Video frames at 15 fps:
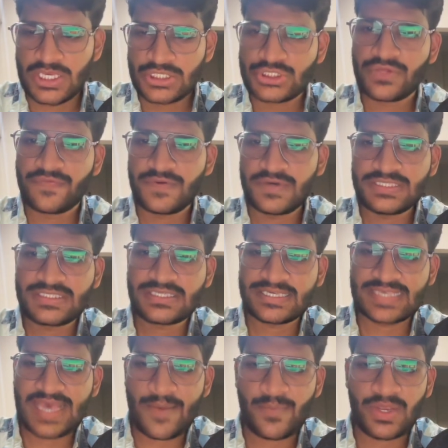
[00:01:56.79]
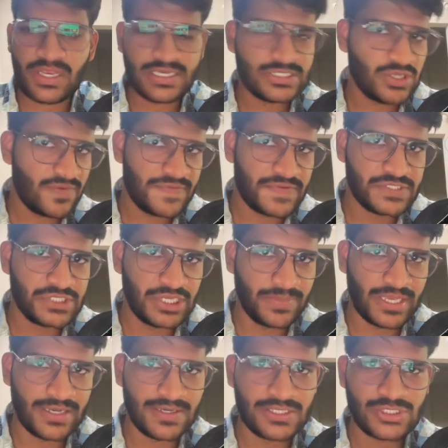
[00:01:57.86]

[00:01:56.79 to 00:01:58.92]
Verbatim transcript: So the first example is of Gmail.